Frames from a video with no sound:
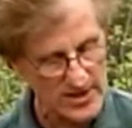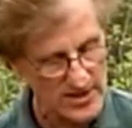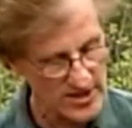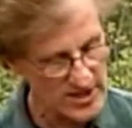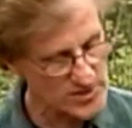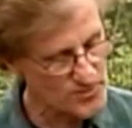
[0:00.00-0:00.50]

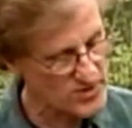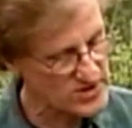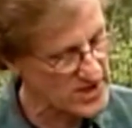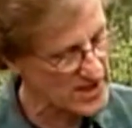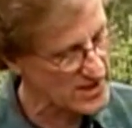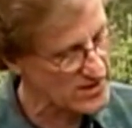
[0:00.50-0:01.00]
This
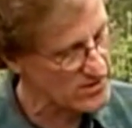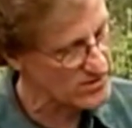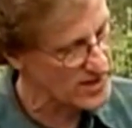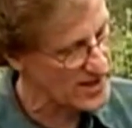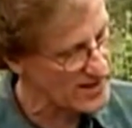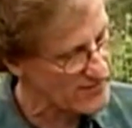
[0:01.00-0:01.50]
particular
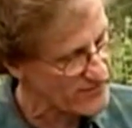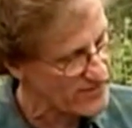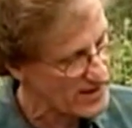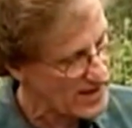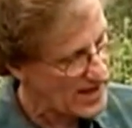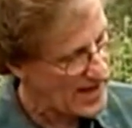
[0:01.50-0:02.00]
knife
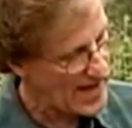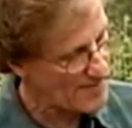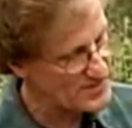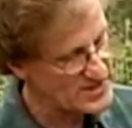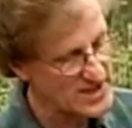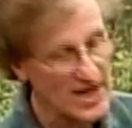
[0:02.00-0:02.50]

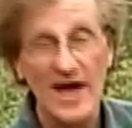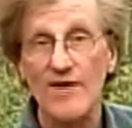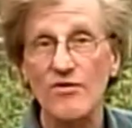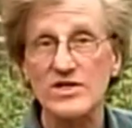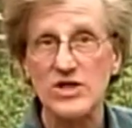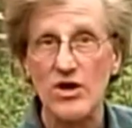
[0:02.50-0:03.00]
happens to have
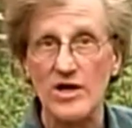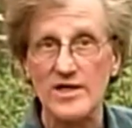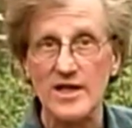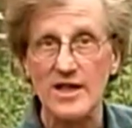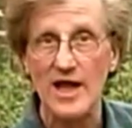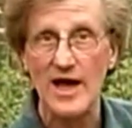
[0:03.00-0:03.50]
what's called a
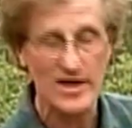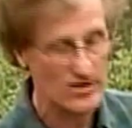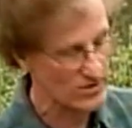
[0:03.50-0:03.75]
liner